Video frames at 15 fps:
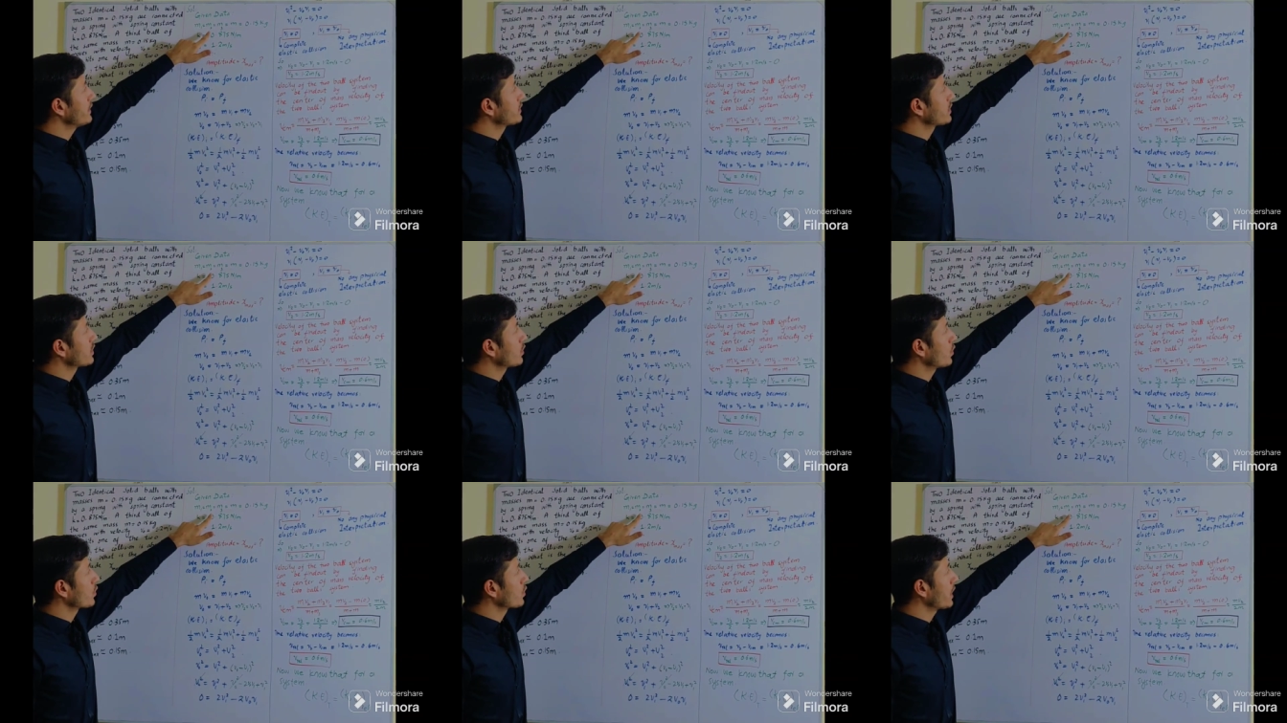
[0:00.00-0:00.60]
is
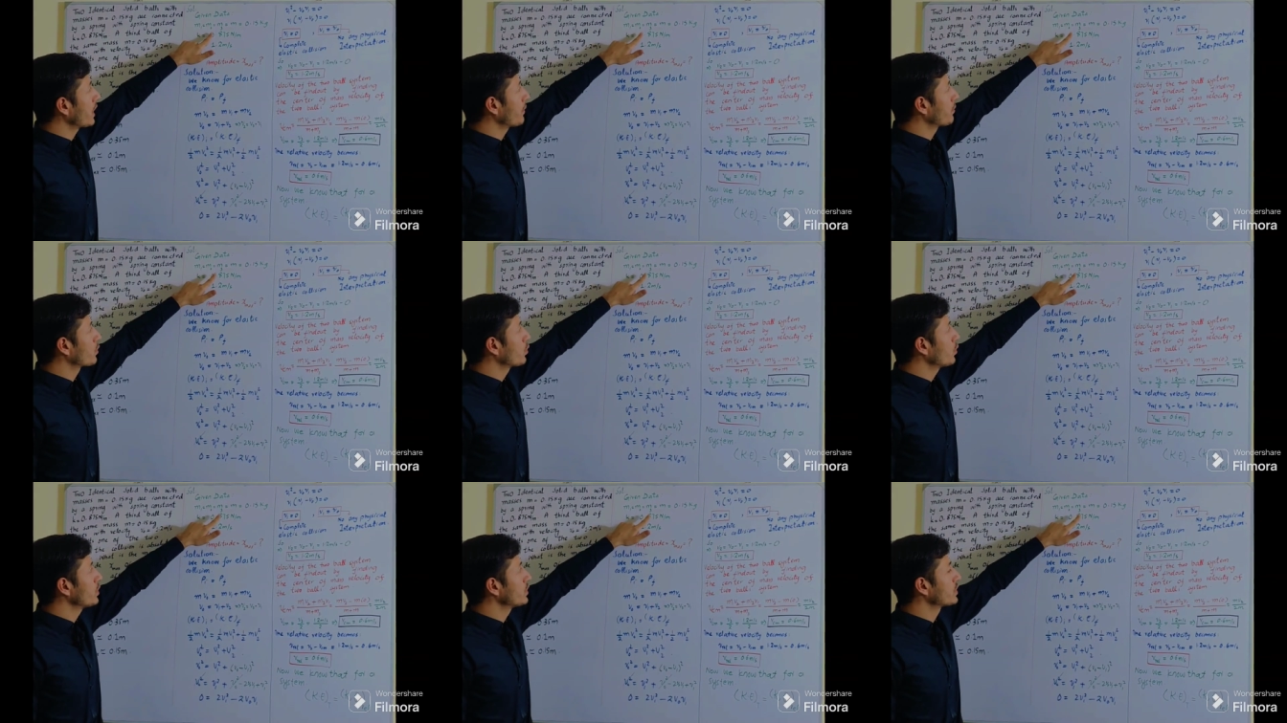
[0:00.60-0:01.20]
equal to the
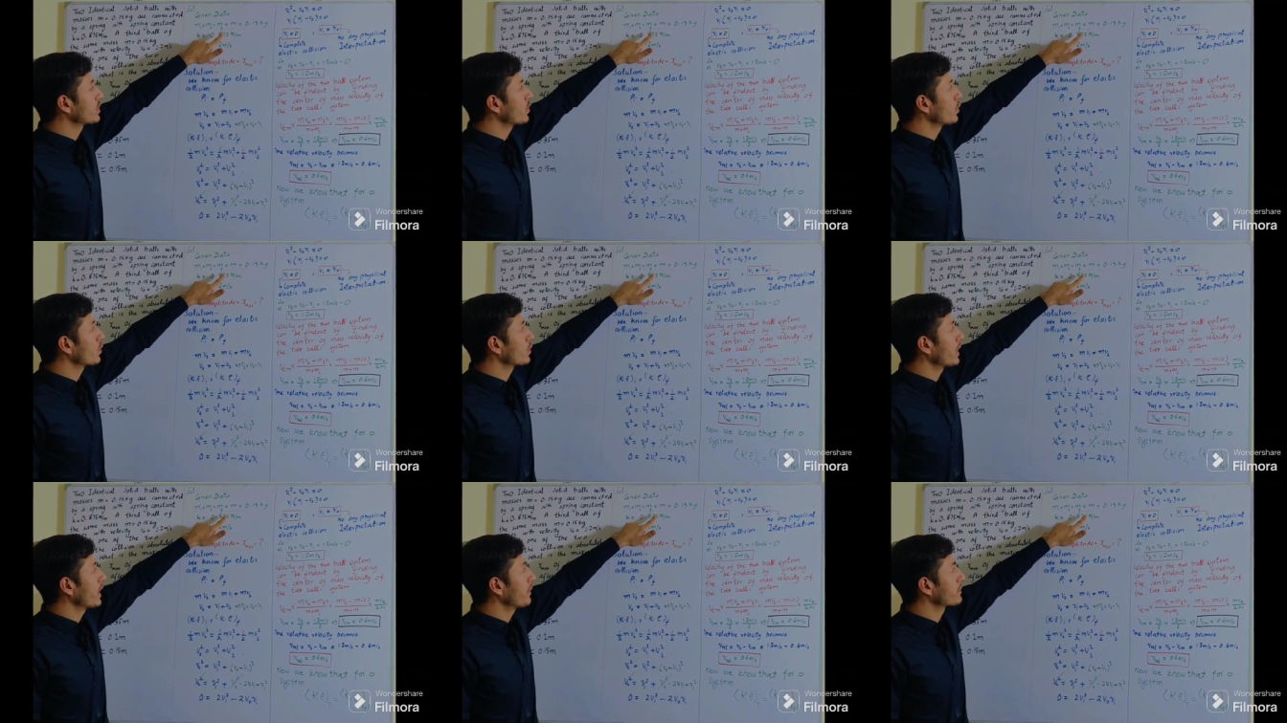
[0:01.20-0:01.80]
m2 is
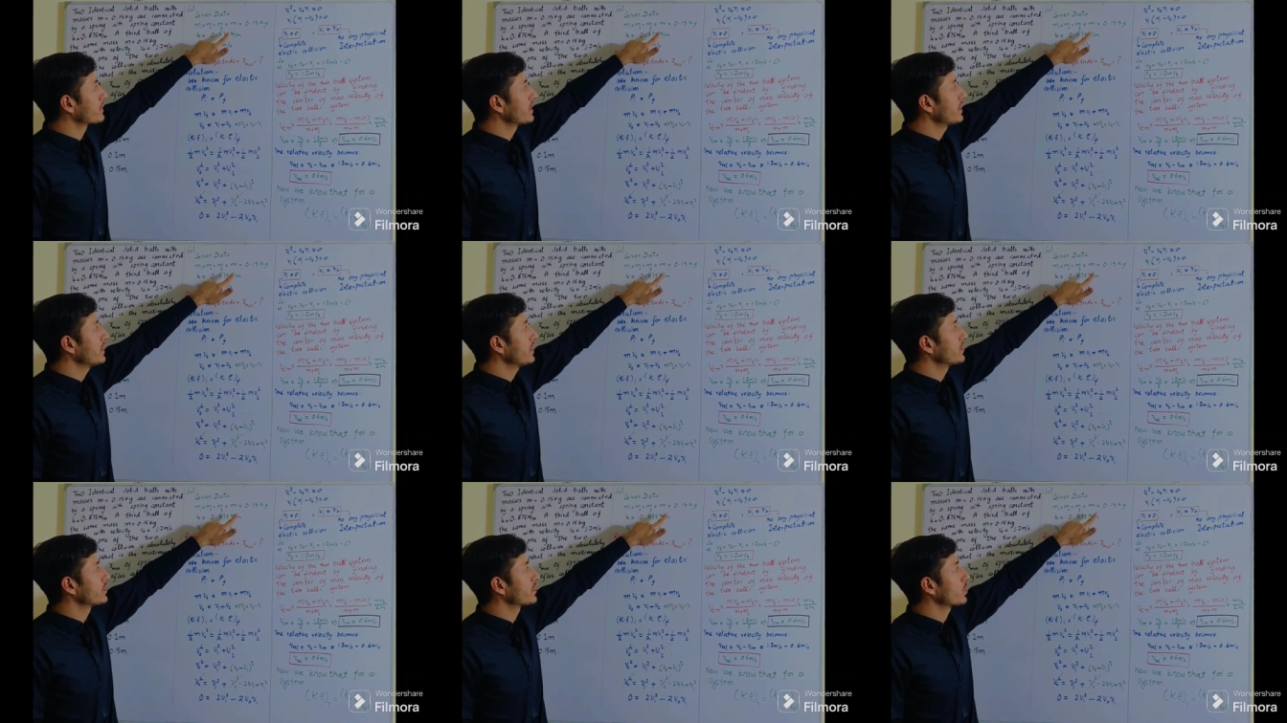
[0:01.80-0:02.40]
equal to the
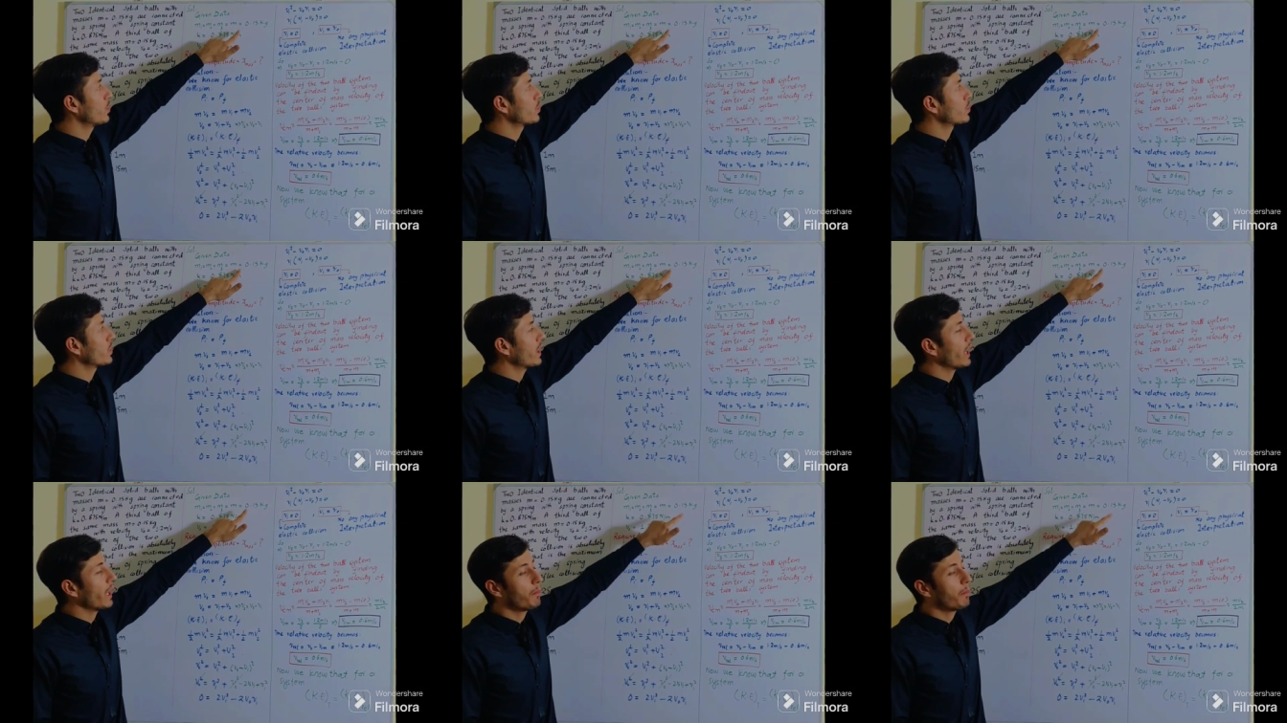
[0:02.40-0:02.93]
m3 is equal to the